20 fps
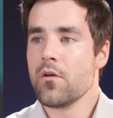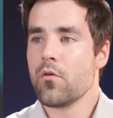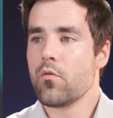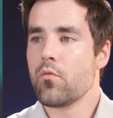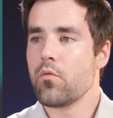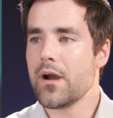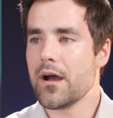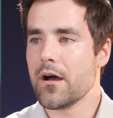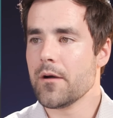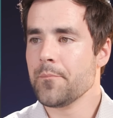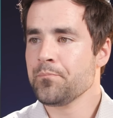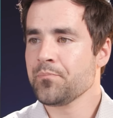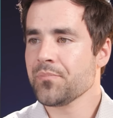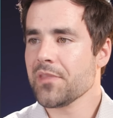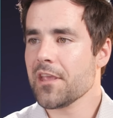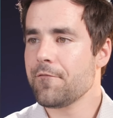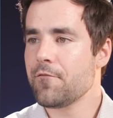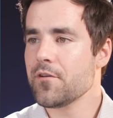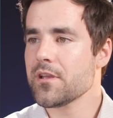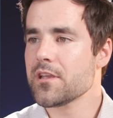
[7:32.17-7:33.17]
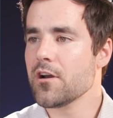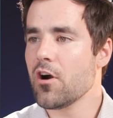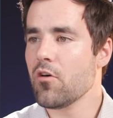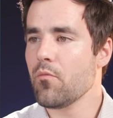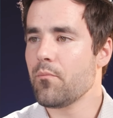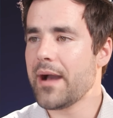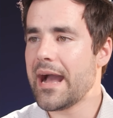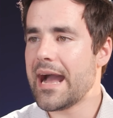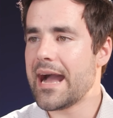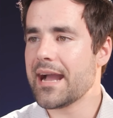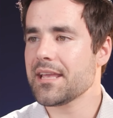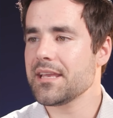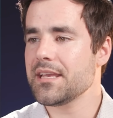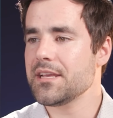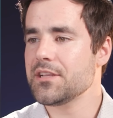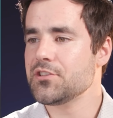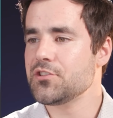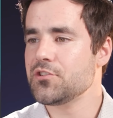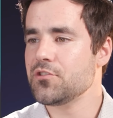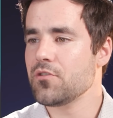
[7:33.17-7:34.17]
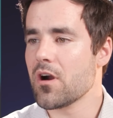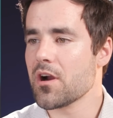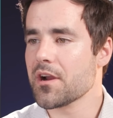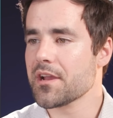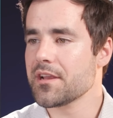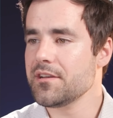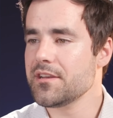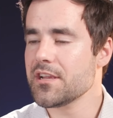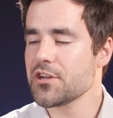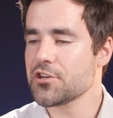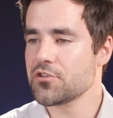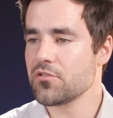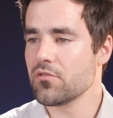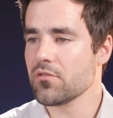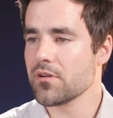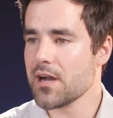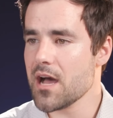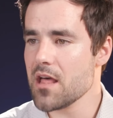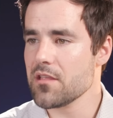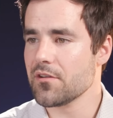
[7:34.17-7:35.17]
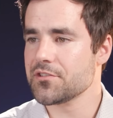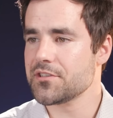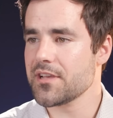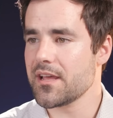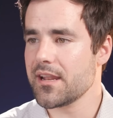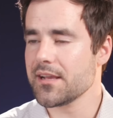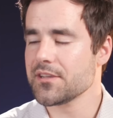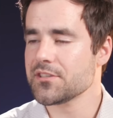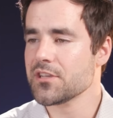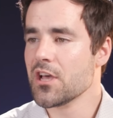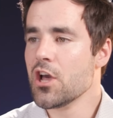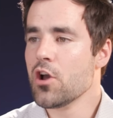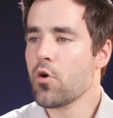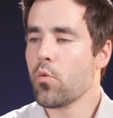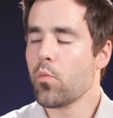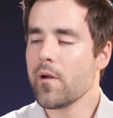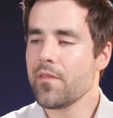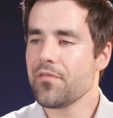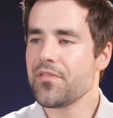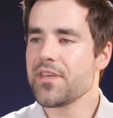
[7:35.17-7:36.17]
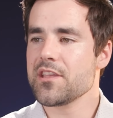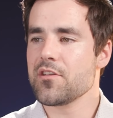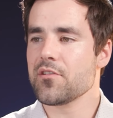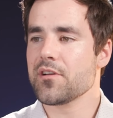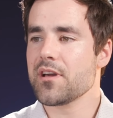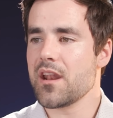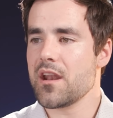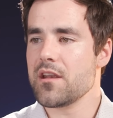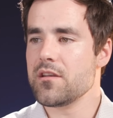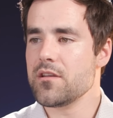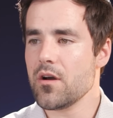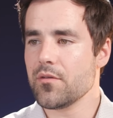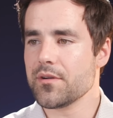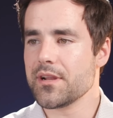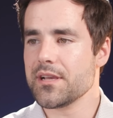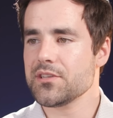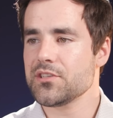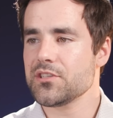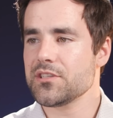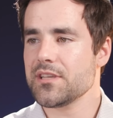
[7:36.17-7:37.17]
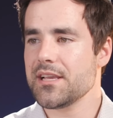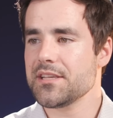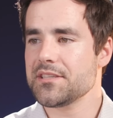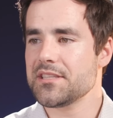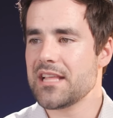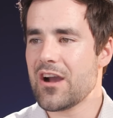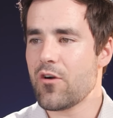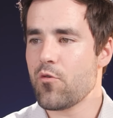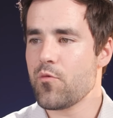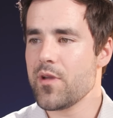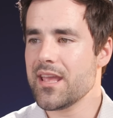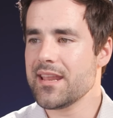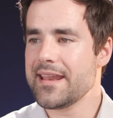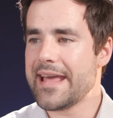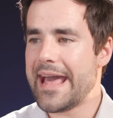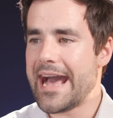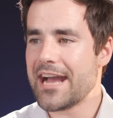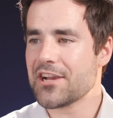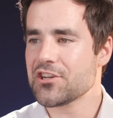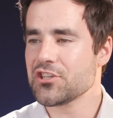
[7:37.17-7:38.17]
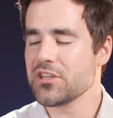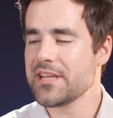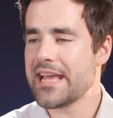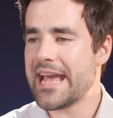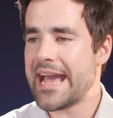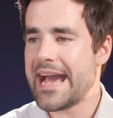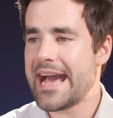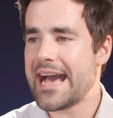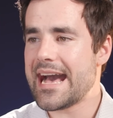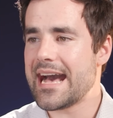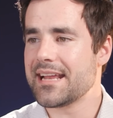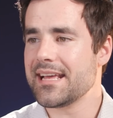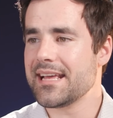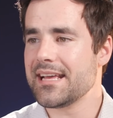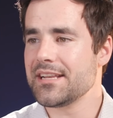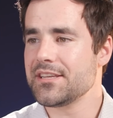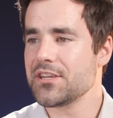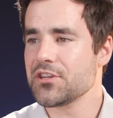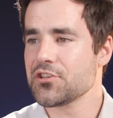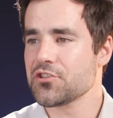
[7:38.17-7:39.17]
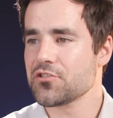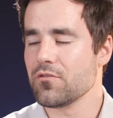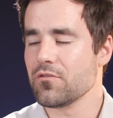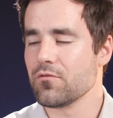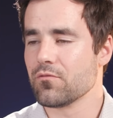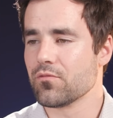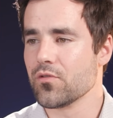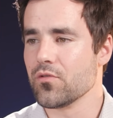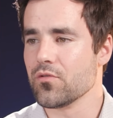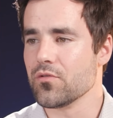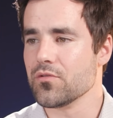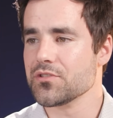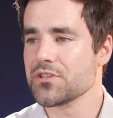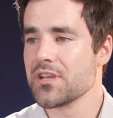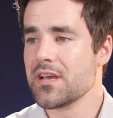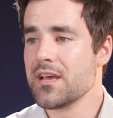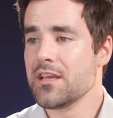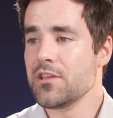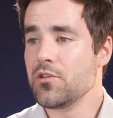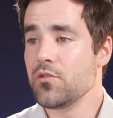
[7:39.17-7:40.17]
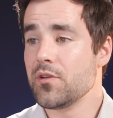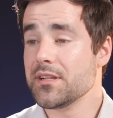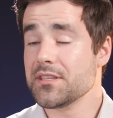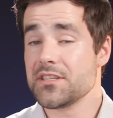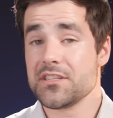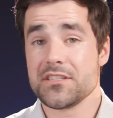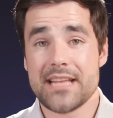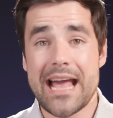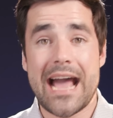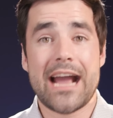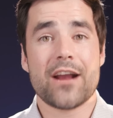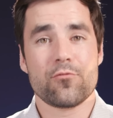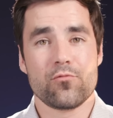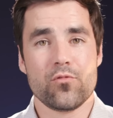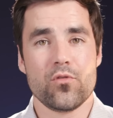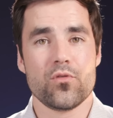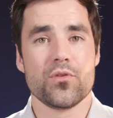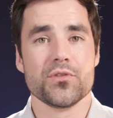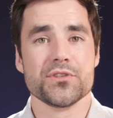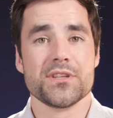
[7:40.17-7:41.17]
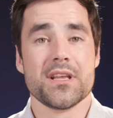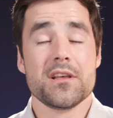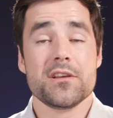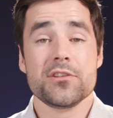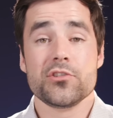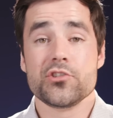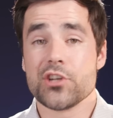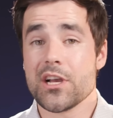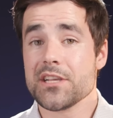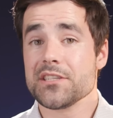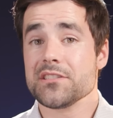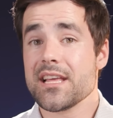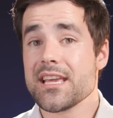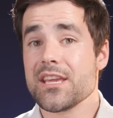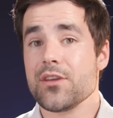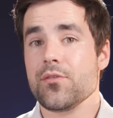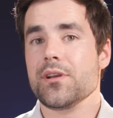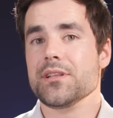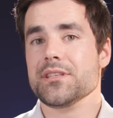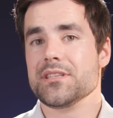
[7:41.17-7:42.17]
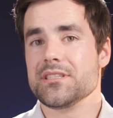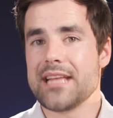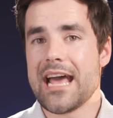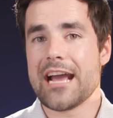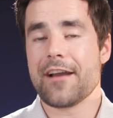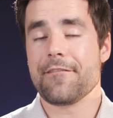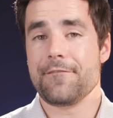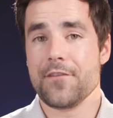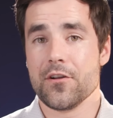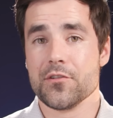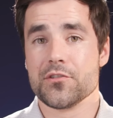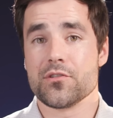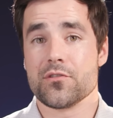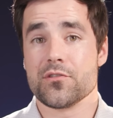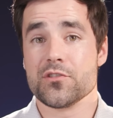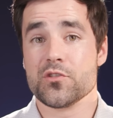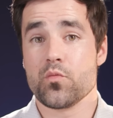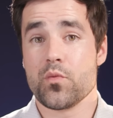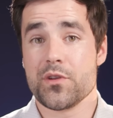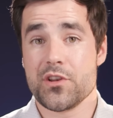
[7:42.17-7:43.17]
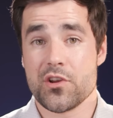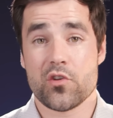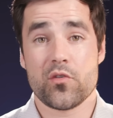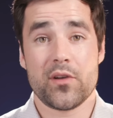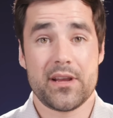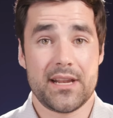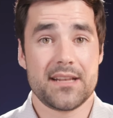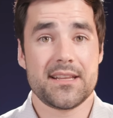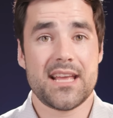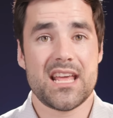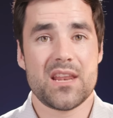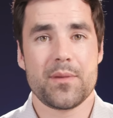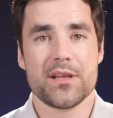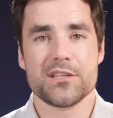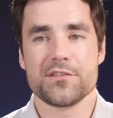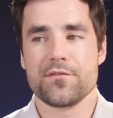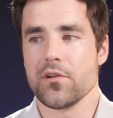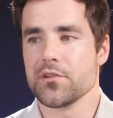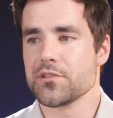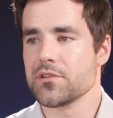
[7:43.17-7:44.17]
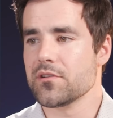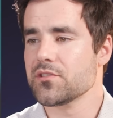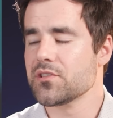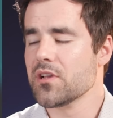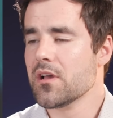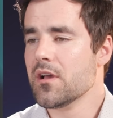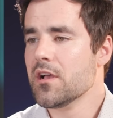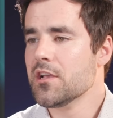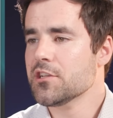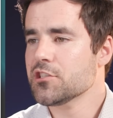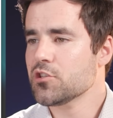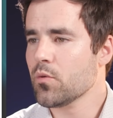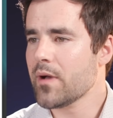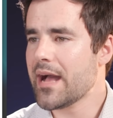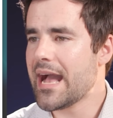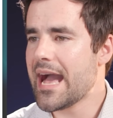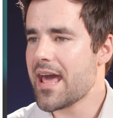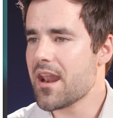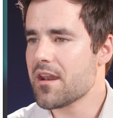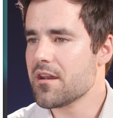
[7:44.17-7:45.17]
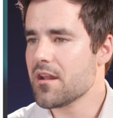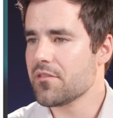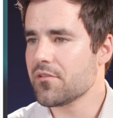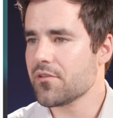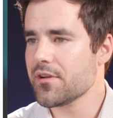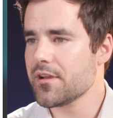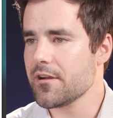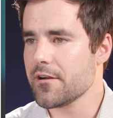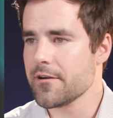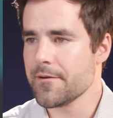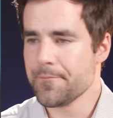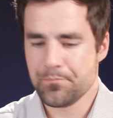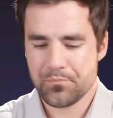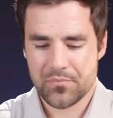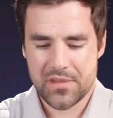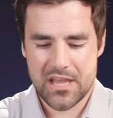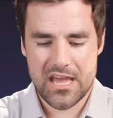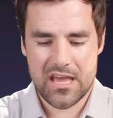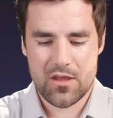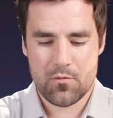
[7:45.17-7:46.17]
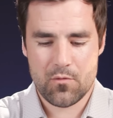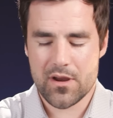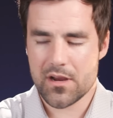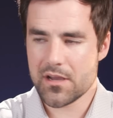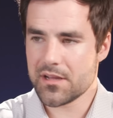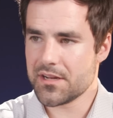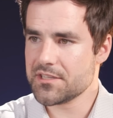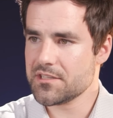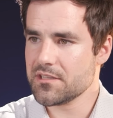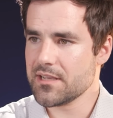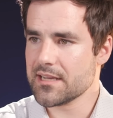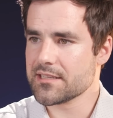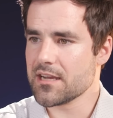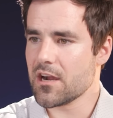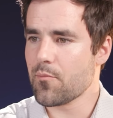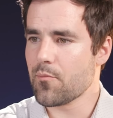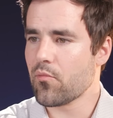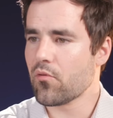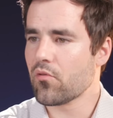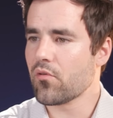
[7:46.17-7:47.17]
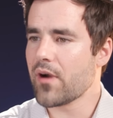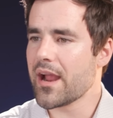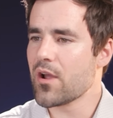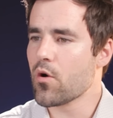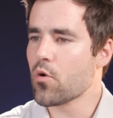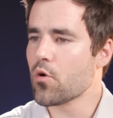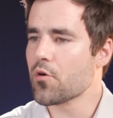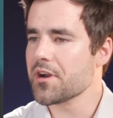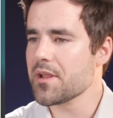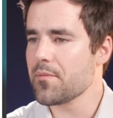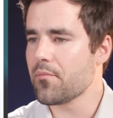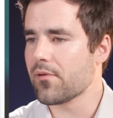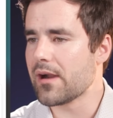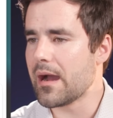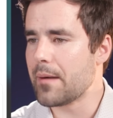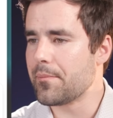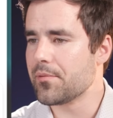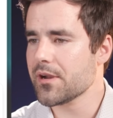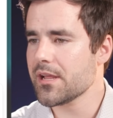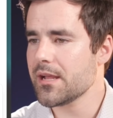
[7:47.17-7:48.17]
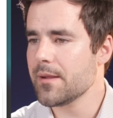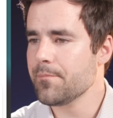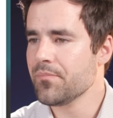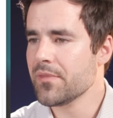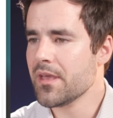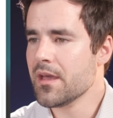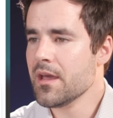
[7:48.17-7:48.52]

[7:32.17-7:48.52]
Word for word: Well, if we go back into our conditional color settings, one thing you're gonna notice is that we can actually add additional rules. You can stack rules just like you can stack filters when you're creating database filters. So we'll add another here, and we're gonna select our priority property.